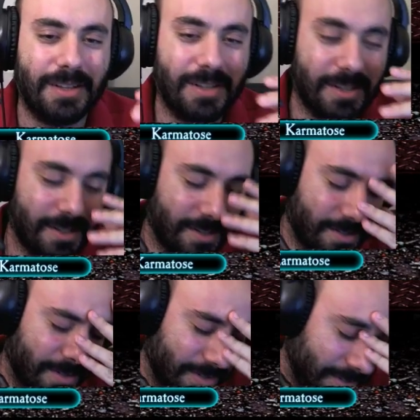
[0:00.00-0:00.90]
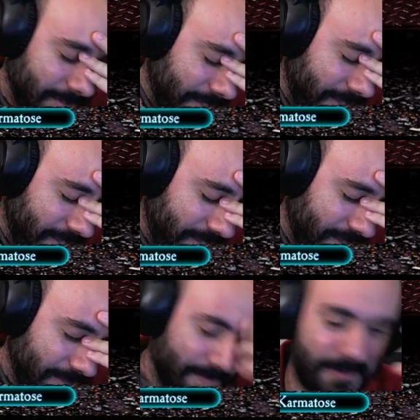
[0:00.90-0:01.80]
Oh,
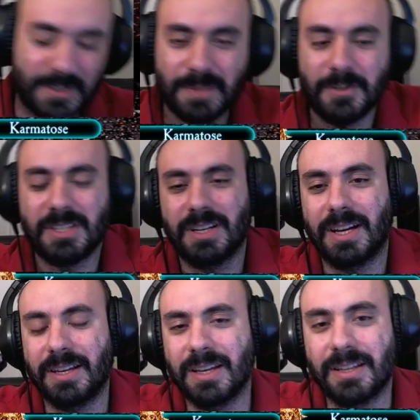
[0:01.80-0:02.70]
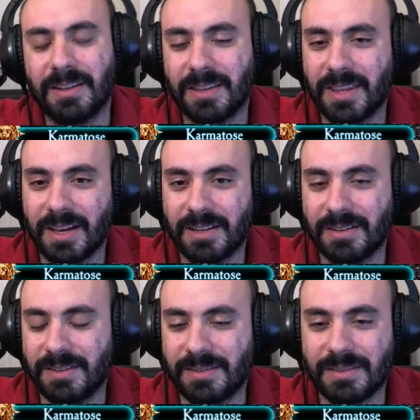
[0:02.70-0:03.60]
for some reason I had thought
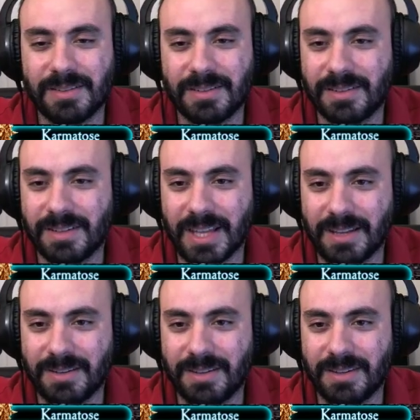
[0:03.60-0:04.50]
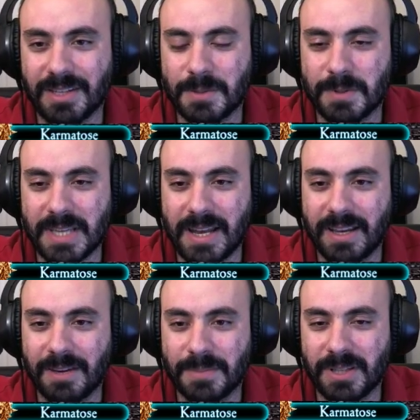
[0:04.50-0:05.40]
that this was
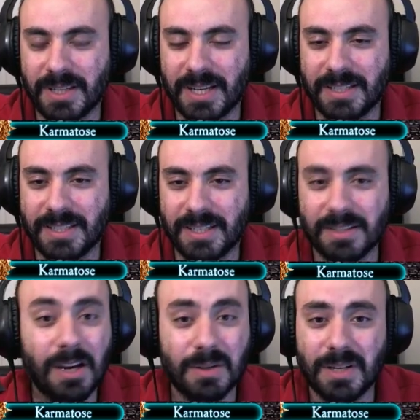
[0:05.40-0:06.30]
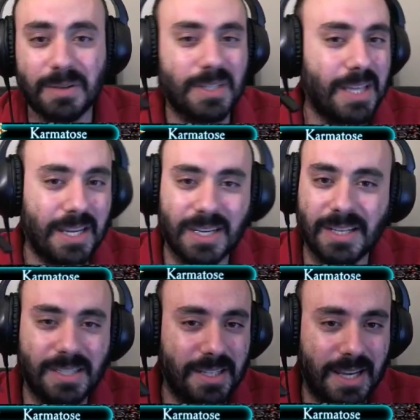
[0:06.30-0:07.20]
adding up to the 19. No, he had
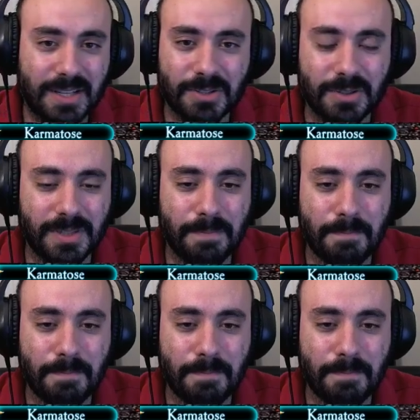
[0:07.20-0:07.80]
19 actually.